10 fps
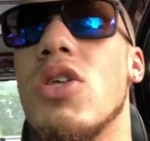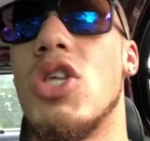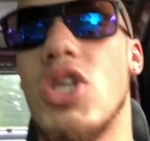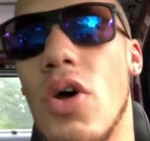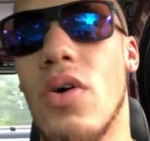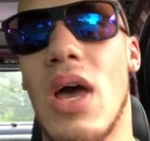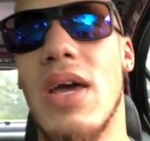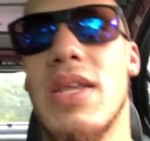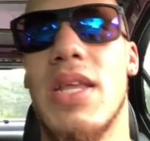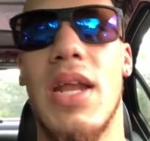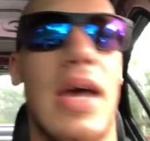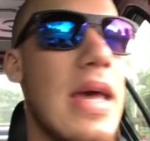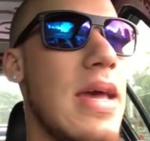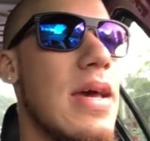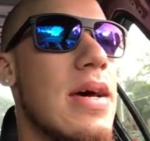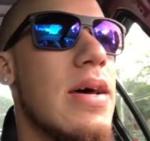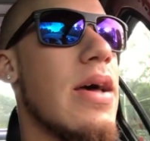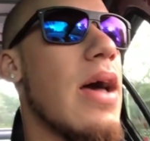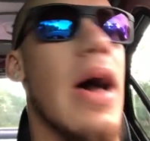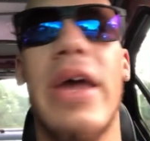So guys, today
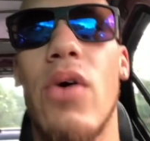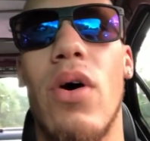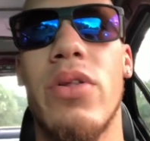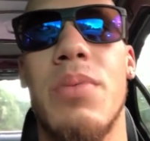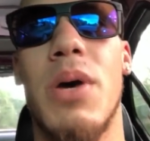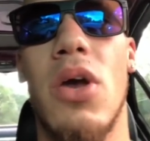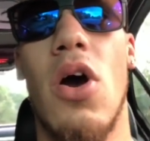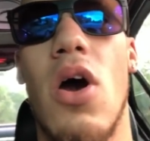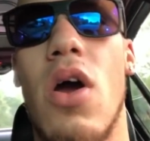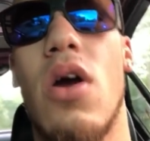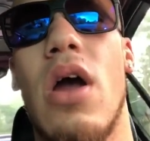I go out to my car